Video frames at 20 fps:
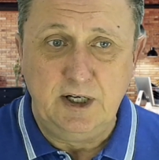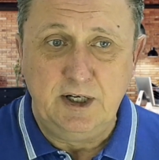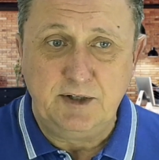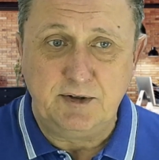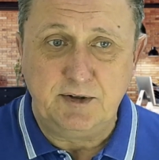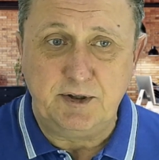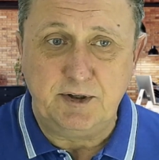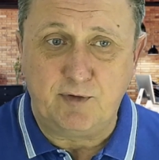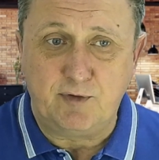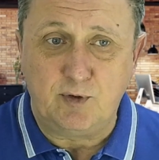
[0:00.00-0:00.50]

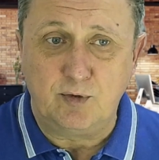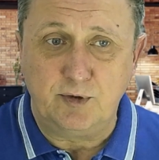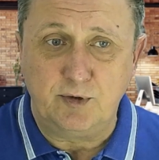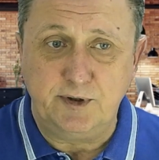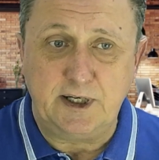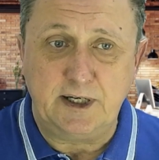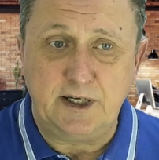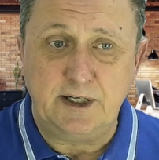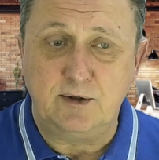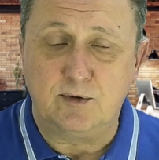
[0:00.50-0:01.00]
the 4,
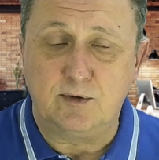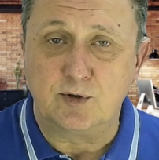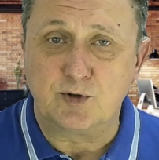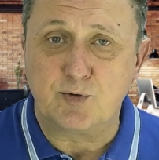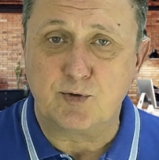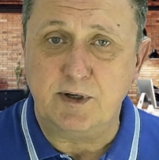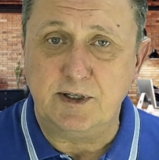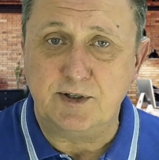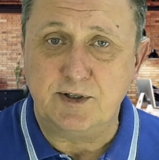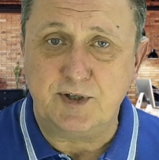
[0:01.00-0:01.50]
9, or
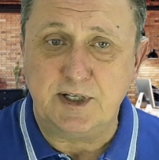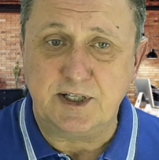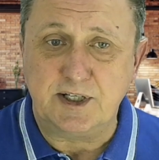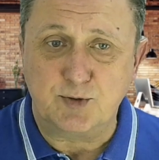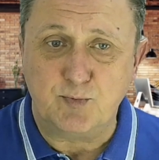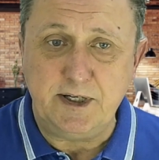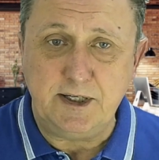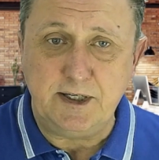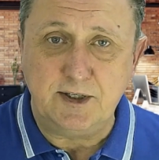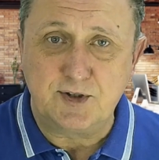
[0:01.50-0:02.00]
26
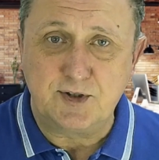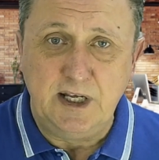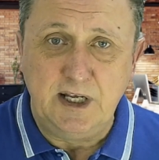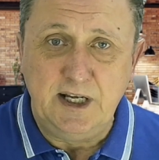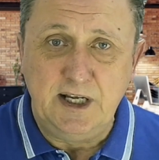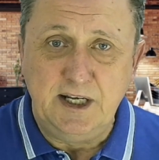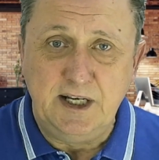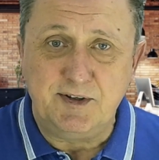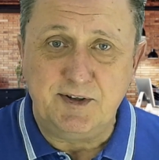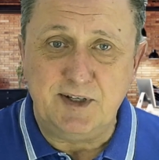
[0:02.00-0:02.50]
weeks.
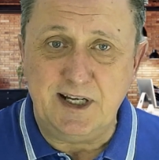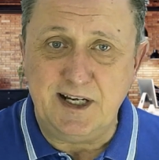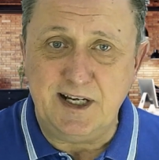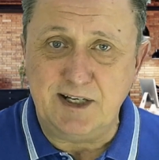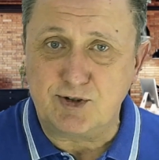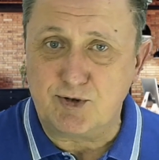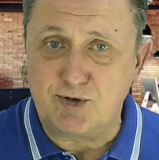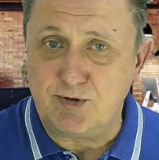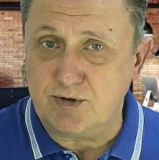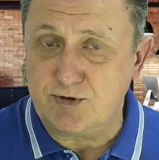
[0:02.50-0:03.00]
The
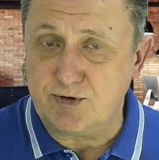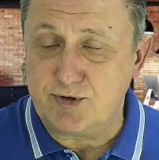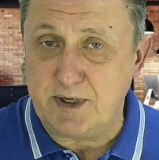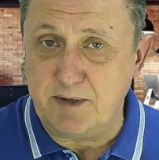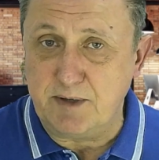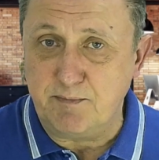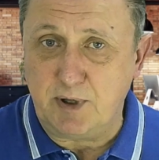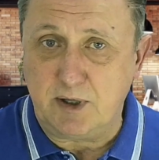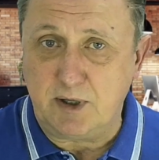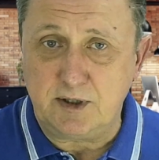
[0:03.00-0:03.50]

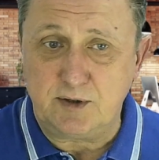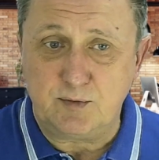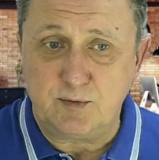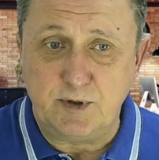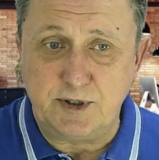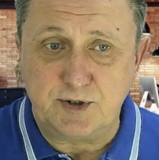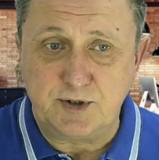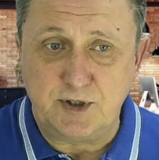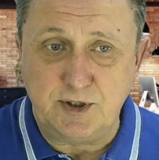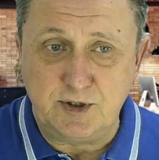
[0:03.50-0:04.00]
interesting part,
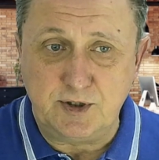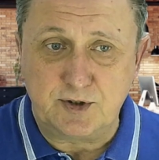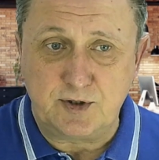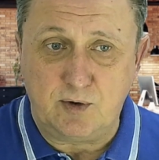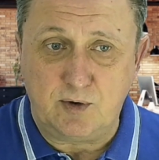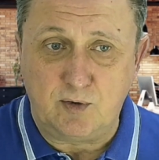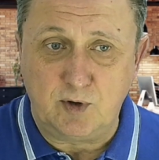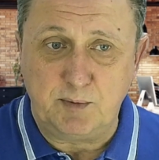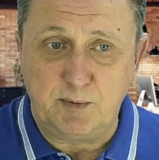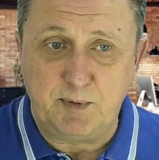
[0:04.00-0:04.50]
which is
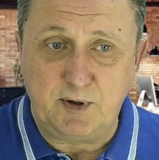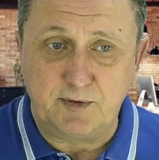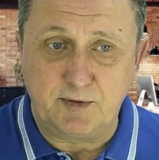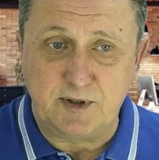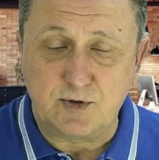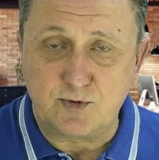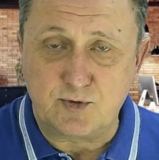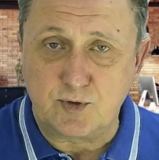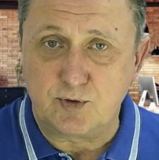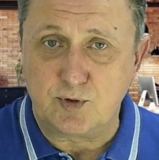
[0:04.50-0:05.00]
all about
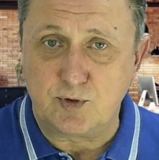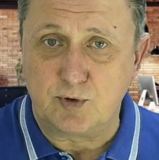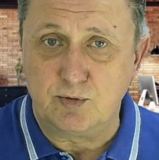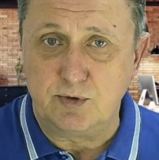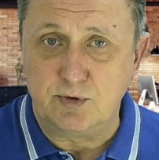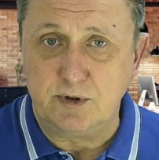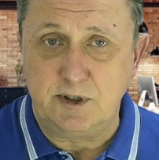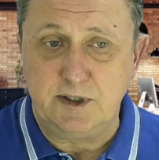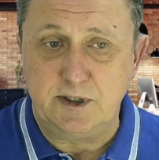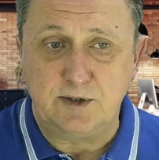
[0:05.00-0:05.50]
this
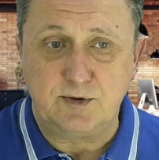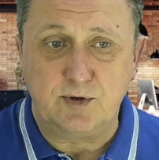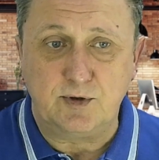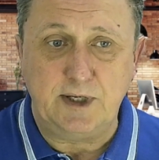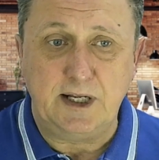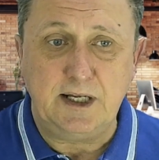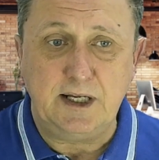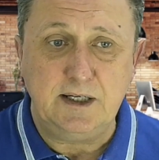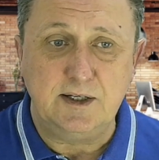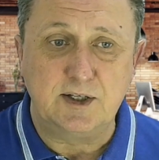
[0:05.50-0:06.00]
tutorial here
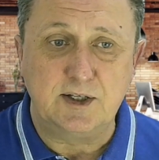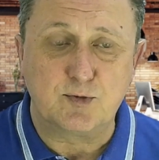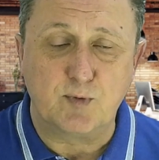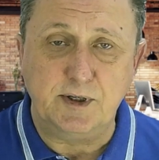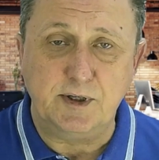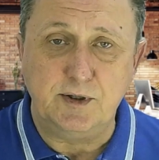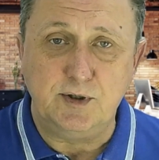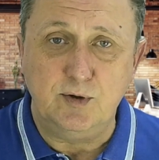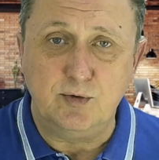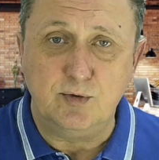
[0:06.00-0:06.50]
today, is
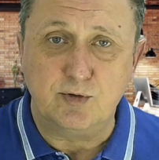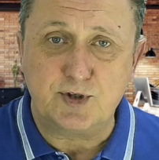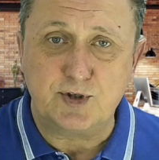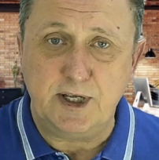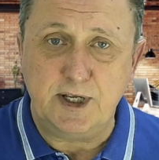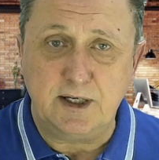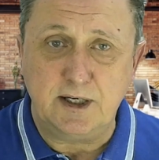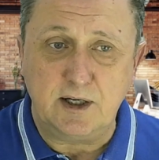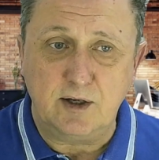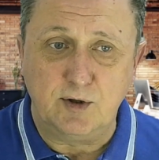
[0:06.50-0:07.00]
when you
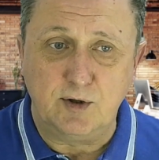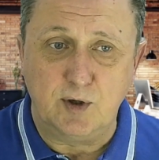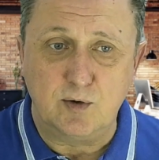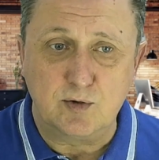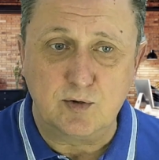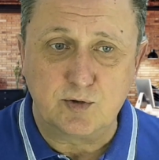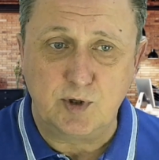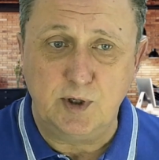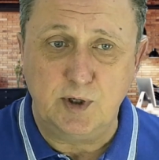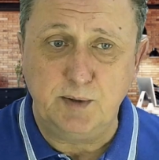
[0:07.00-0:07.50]
stake
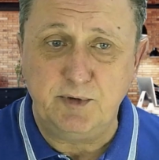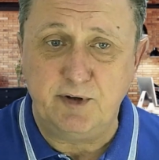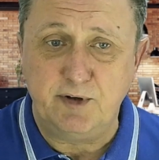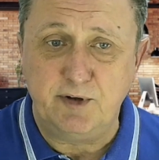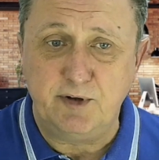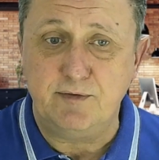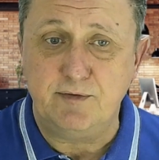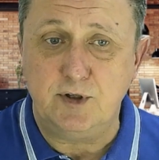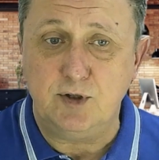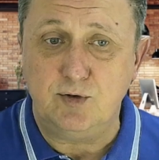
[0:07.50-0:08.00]
long term, the
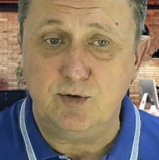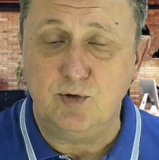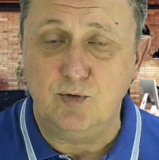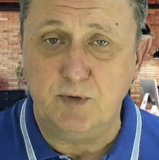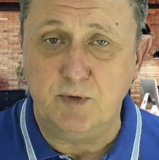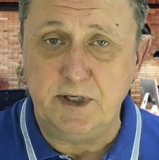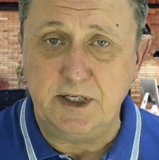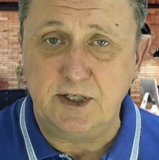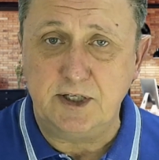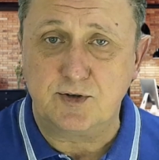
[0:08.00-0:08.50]
52
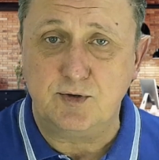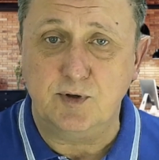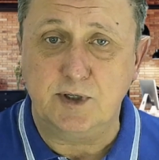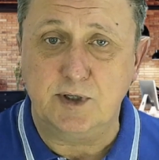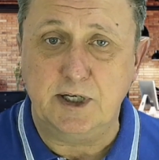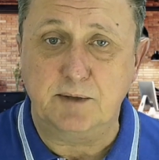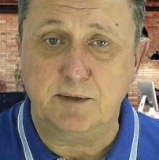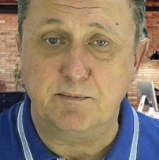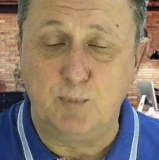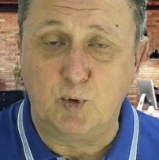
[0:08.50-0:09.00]
weeks, you
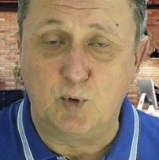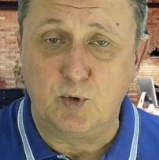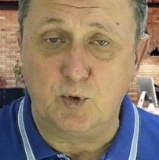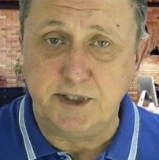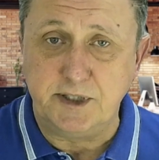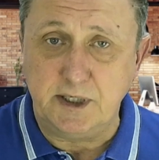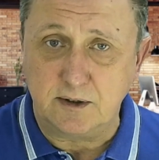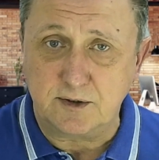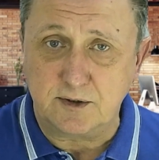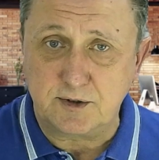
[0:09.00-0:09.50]
get more
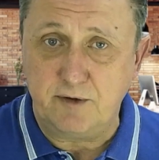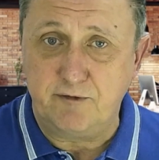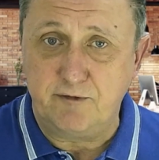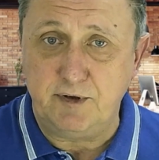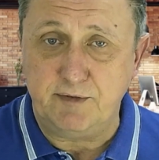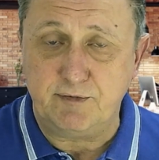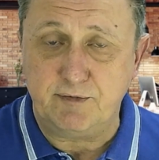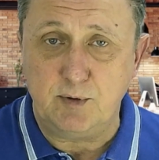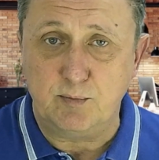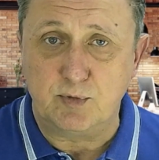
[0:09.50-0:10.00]
yield,
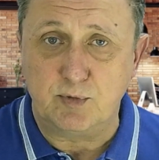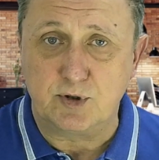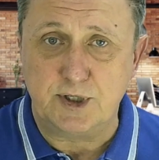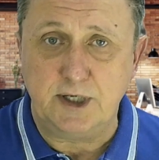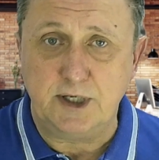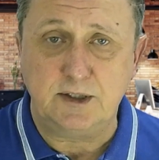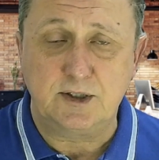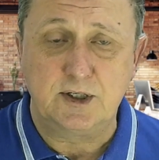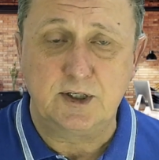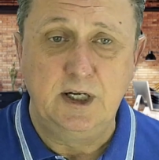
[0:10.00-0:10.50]
50%.